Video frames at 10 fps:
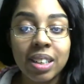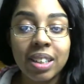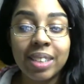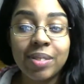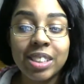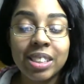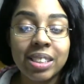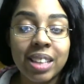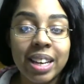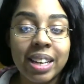even
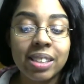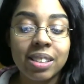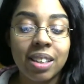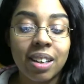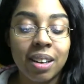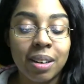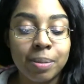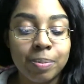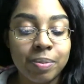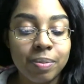slight,
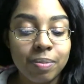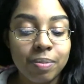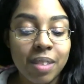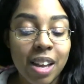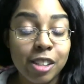I